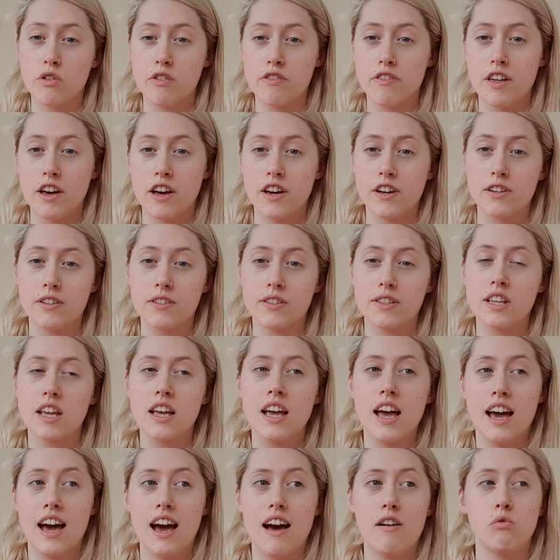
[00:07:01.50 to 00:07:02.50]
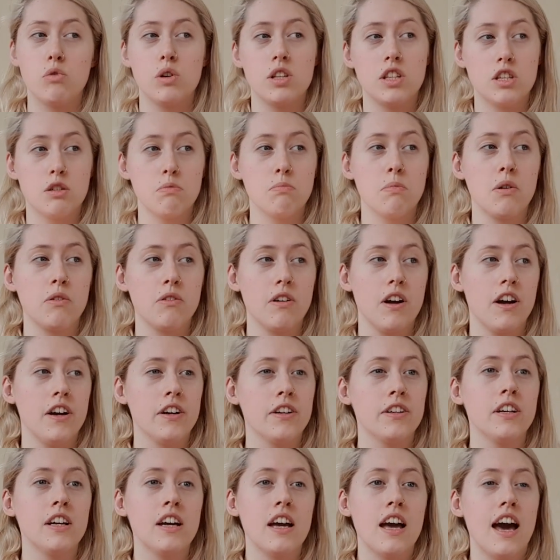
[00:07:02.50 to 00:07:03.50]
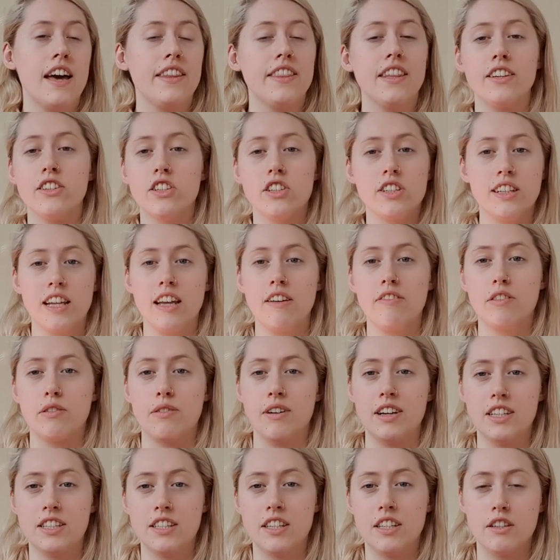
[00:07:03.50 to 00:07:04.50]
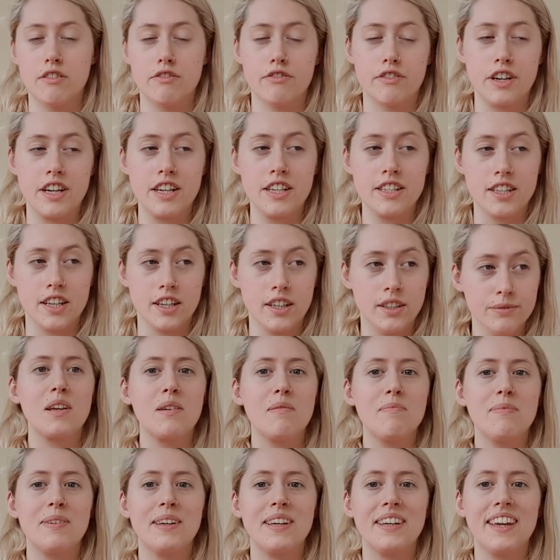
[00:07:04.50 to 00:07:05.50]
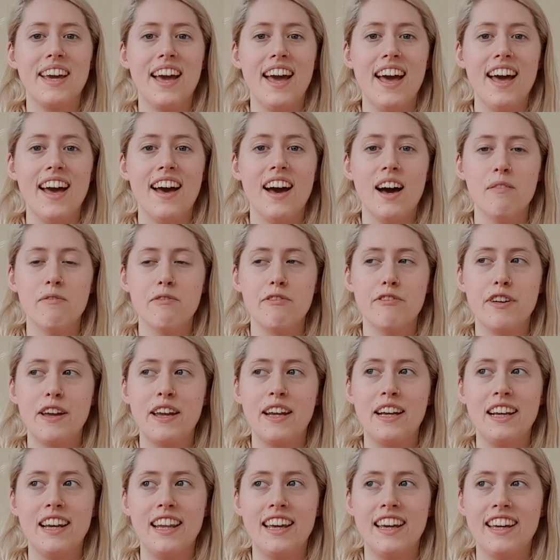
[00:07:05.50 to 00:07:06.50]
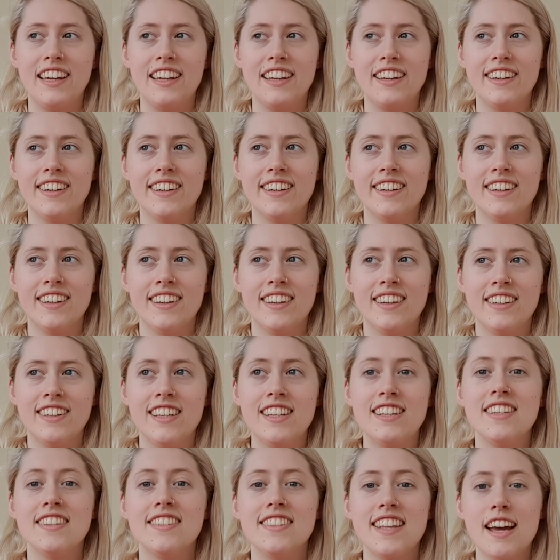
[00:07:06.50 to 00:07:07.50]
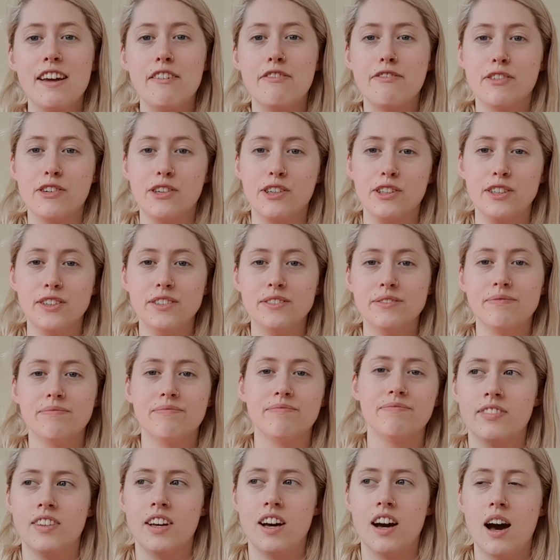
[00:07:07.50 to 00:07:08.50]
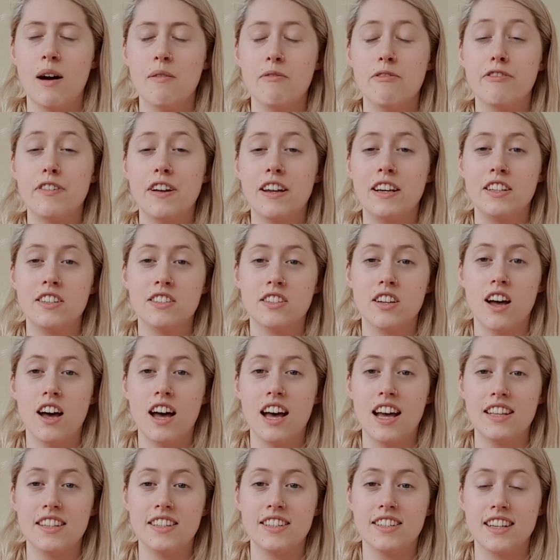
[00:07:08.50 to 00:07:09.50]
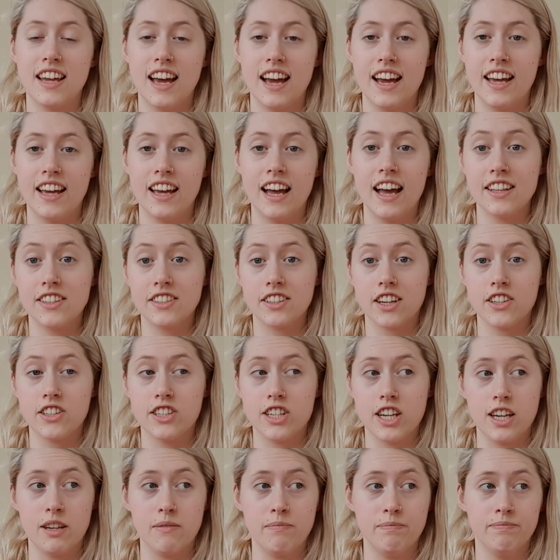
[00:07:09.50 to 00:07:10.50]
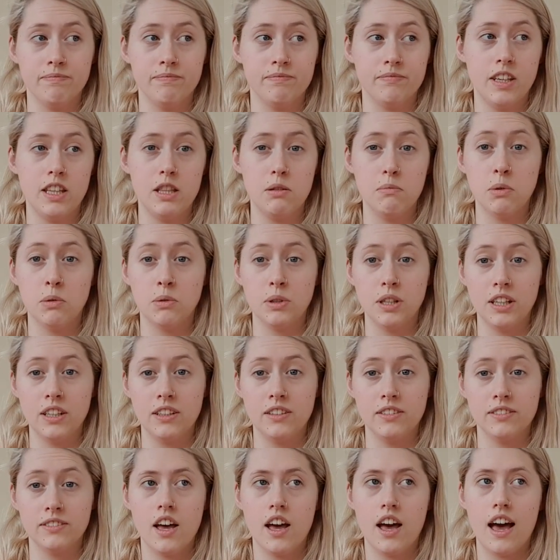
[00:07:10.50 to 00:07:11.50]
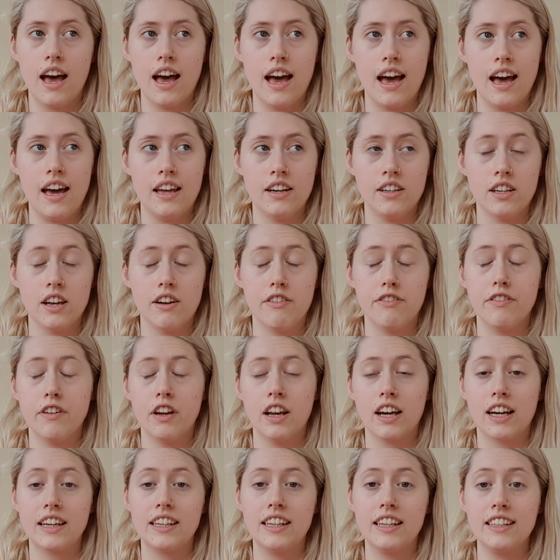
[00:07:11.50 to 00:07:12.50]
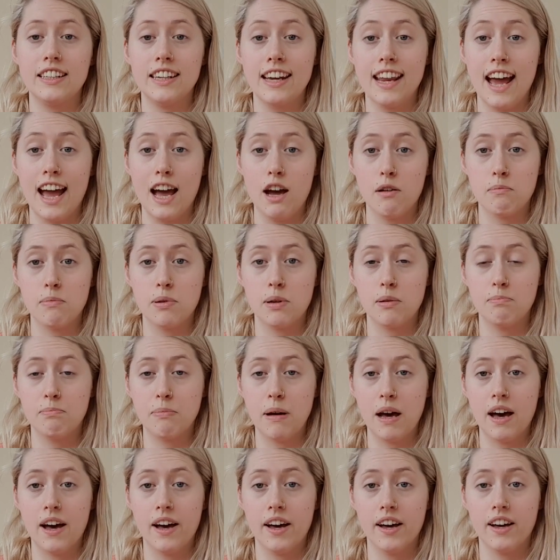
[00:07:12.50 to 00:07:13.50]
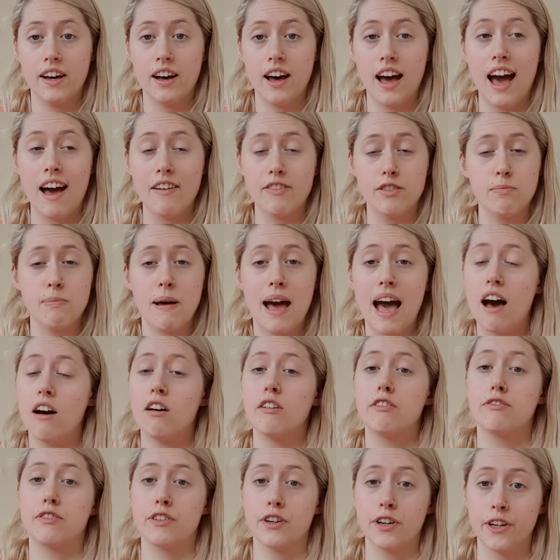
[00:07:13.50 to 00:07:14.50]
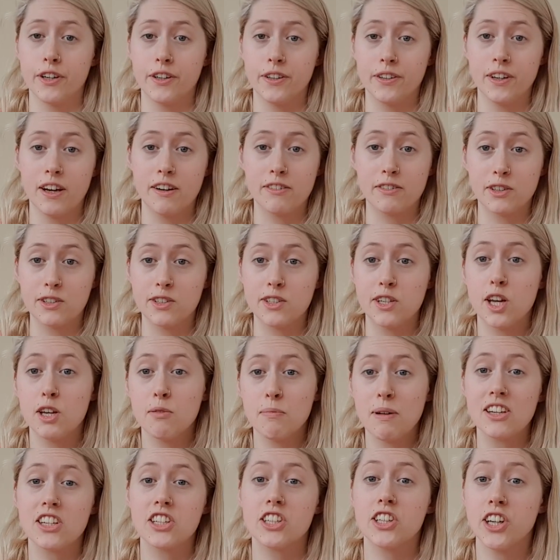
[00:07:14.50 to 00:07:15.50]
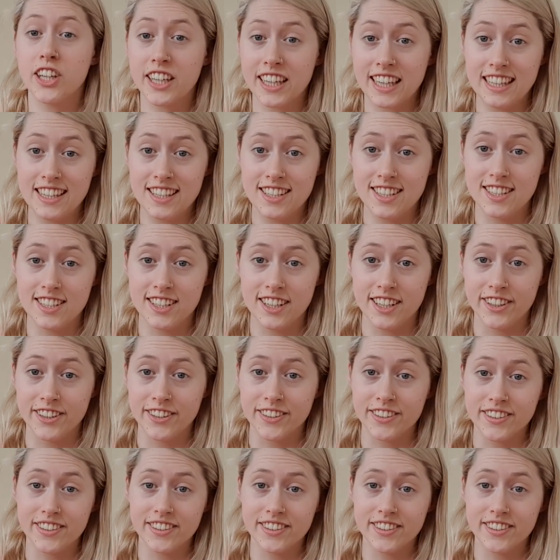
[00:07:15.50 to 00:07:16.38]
of those, have one tomorrow, and then just leave the rest in the freezer. But yeah, I'm feeling... This is day 4. I'm feeling tired today. I had to go gym in the morning and I feel like I need a nap, but I have to power through. I've got too much cooking to do.